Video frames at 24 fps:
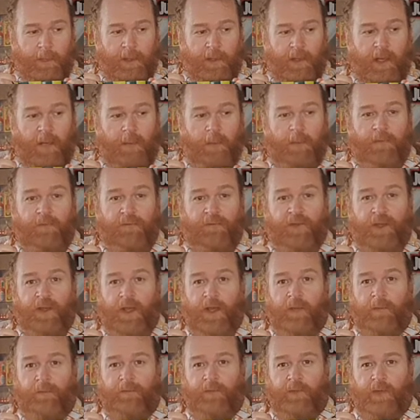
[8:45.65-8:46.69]
keeping
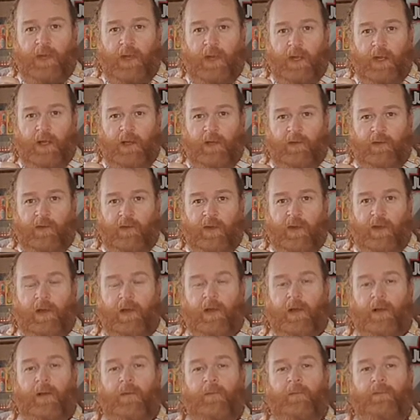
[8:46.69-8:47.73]
fit and
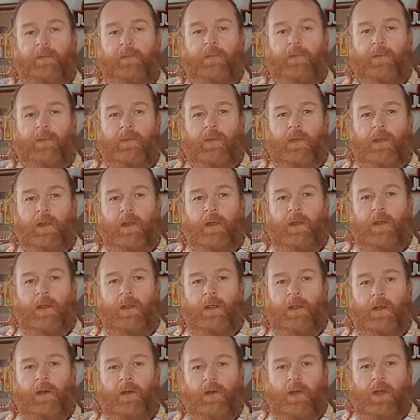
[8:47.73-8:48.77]

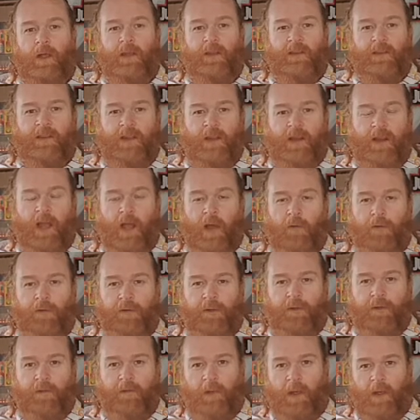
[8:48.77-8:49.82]
you know, eating
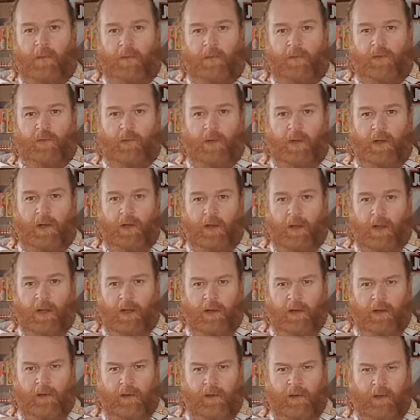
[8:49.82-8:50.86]
healthy in
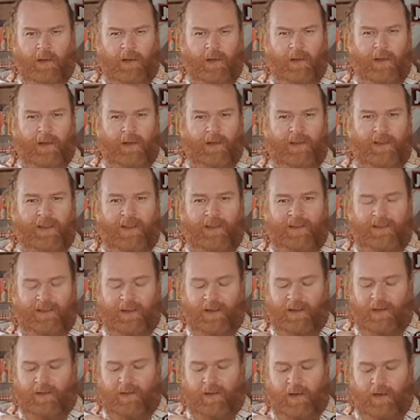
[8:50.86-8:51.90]
between, like taste
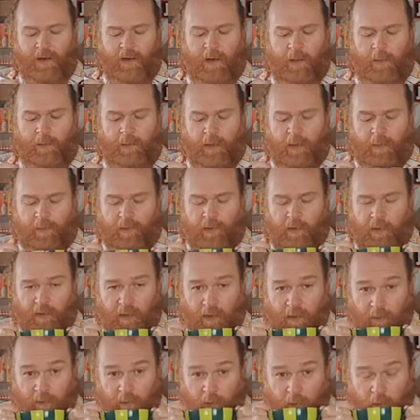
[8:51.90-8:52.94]
testing the
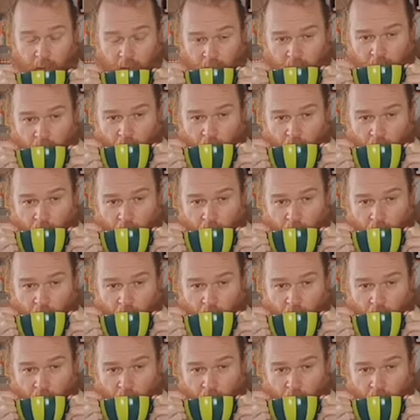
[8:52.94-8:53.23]
processed foods.